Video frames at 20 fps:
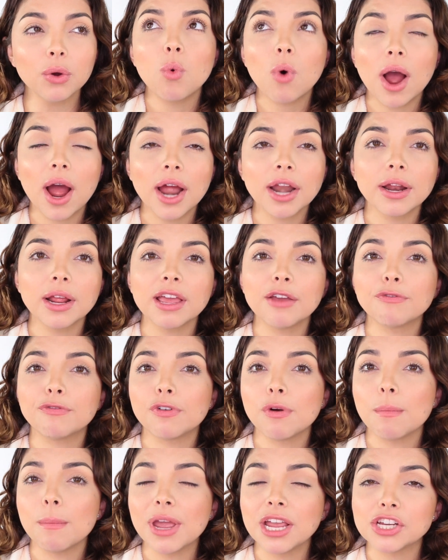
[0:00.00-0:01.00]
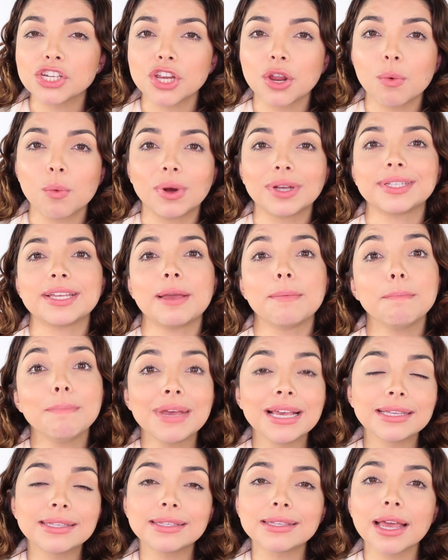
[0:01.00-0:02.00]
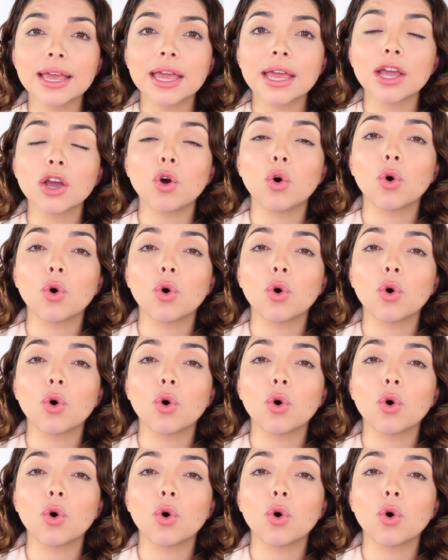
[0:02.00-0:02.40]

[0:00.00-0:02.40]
What information was I missing,